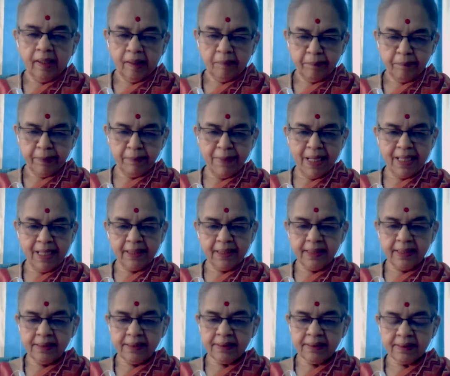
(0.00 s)
Prama
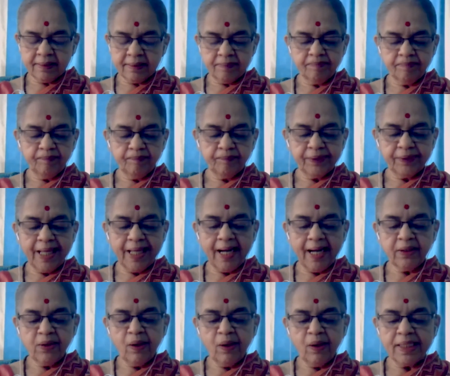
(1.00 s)
is that
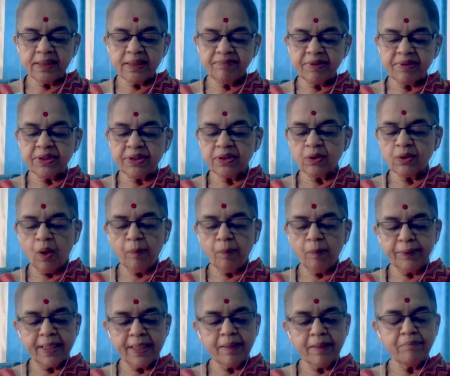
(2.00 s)
knowledge which is
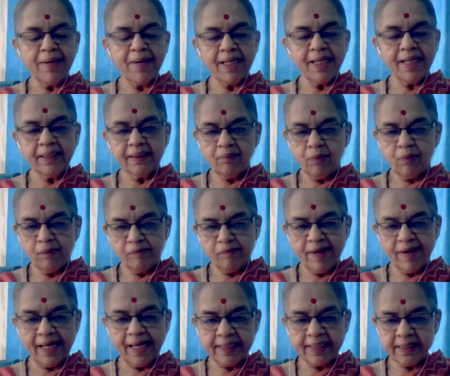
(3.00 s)
obtained by the
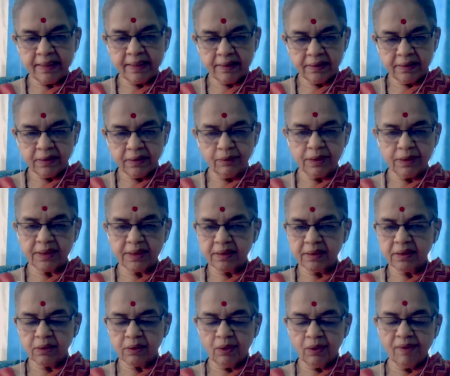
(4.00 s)
valid
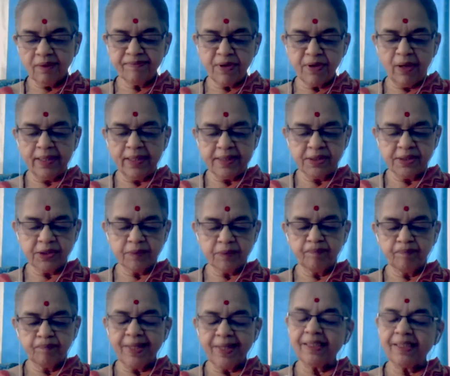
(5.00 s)
sources of knowledge.
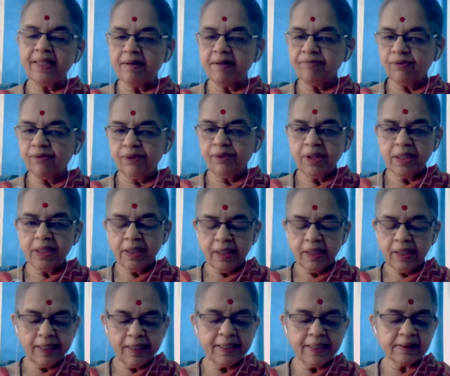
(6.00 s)
And therefore,
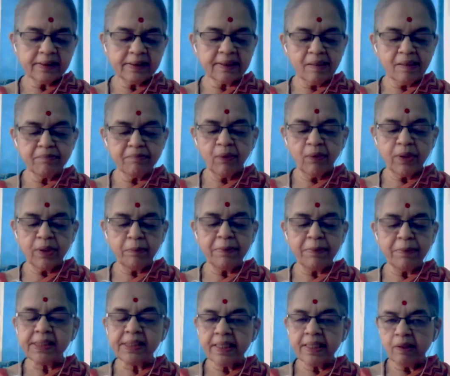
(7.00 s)
let us come down
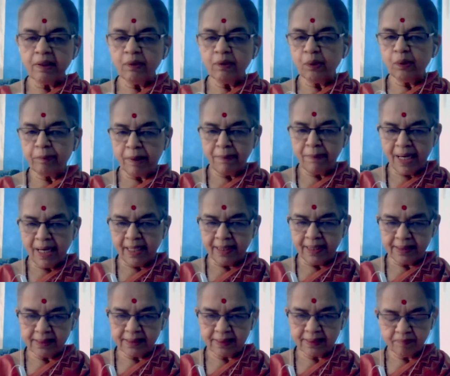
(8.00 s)
immediately to
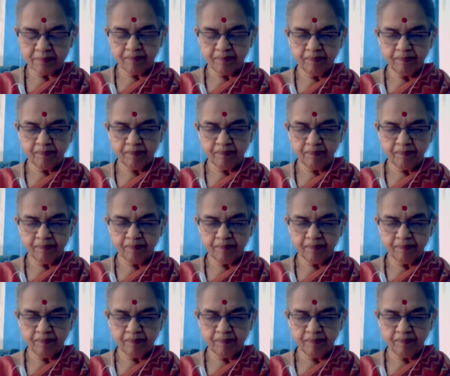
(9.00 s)
Pramanas.